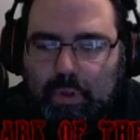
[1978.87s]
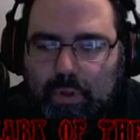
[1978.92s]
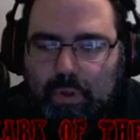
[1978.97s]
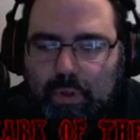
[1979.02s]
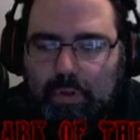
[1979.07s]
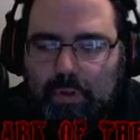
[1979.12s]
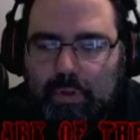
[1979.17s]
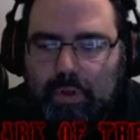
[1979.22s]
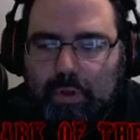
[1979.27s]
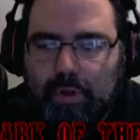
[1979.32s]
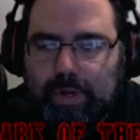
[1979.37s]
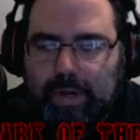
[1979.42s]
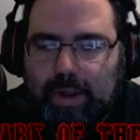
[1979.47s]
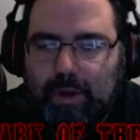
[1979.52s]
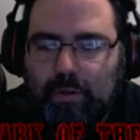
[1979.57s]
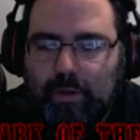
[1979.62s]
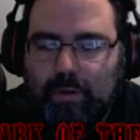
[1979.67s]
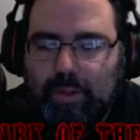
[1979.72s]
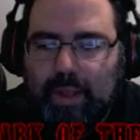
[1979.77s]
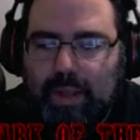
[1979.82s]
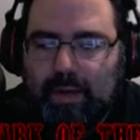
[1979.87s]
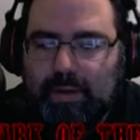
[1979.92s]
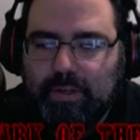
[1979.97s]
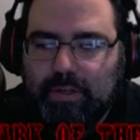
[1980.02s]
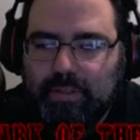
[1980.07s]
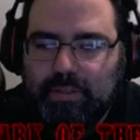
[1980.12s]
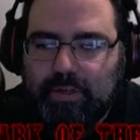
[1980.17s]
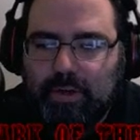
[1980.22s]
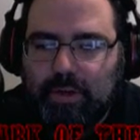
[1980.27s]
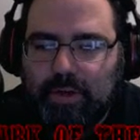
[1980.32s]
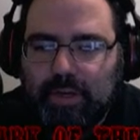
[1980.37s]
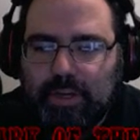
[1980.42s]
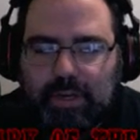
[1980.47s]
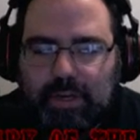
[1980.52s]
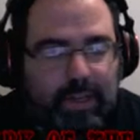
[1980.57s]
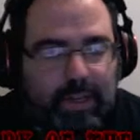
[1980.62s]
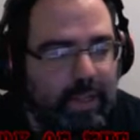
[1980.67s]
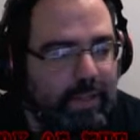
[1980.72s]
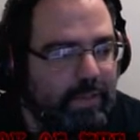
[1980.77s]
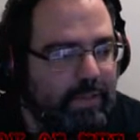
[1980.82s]
Good. Now, I just targeted
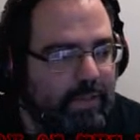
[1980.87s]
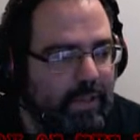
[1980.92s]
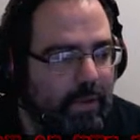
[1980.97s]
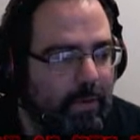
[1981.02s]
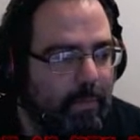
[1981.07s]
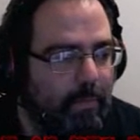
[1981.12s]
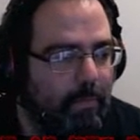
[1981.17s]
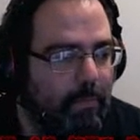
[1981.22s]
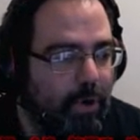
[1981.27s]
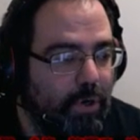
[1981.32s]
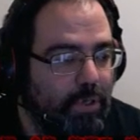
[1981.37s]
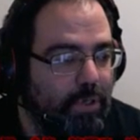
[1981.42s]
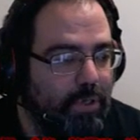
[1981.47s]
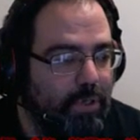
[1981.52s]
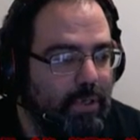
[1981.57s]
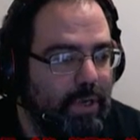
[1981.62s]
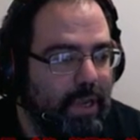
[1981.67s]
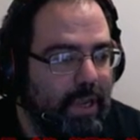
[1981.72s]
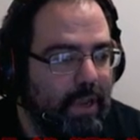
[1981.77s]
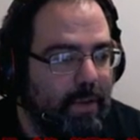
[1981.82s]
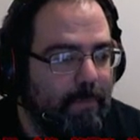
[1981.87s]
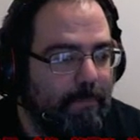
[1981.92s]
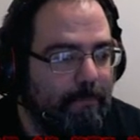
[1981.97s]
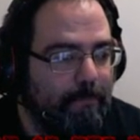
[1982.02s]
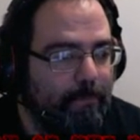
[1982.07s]
against the martial guy,